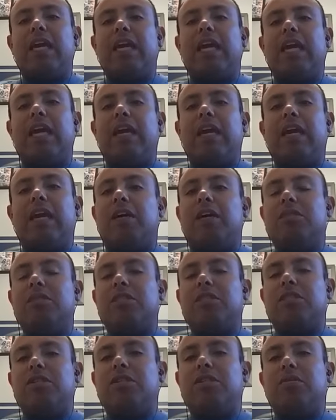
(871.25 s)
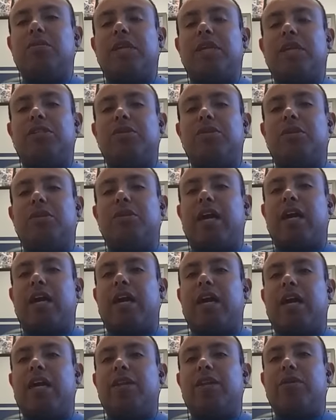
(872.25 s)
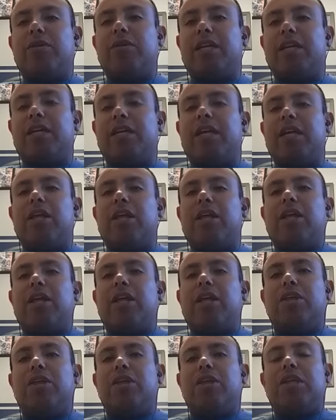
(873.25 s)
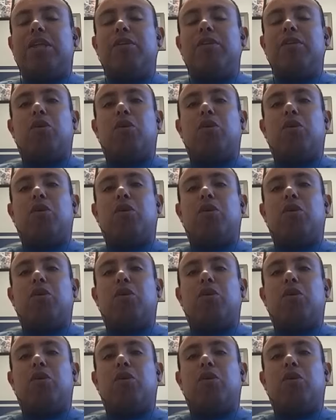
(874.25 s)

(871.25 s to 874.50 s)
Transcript: If it comes into late July and they're in it, you never know.